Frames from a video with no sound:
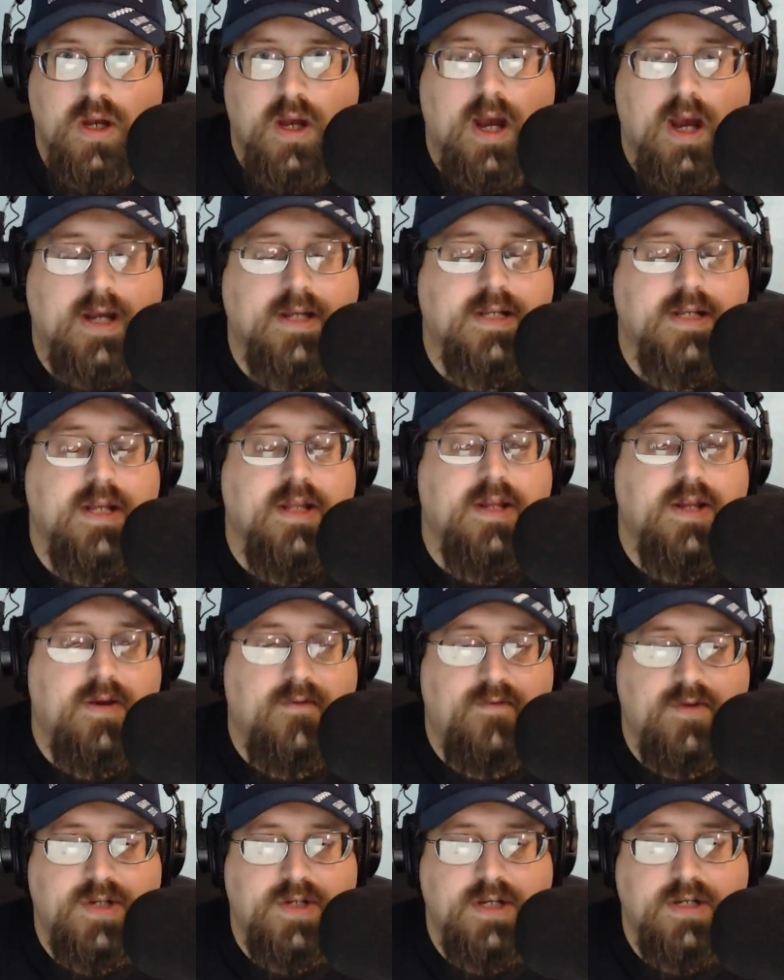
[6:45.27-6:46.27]
I can see the
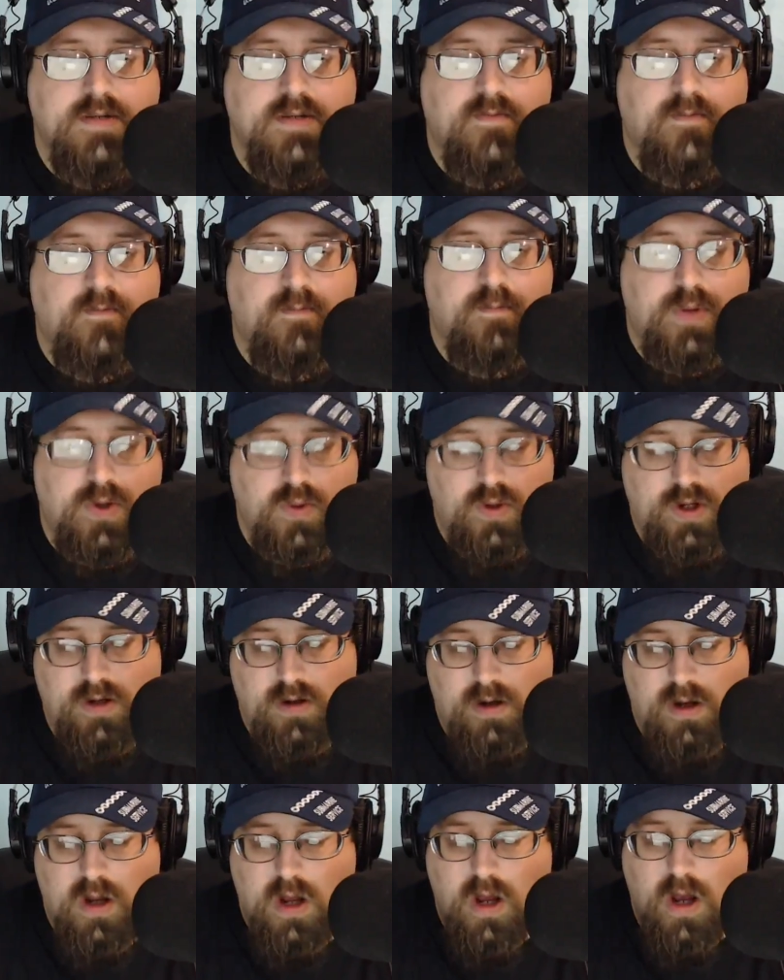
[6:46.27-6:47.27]
differences between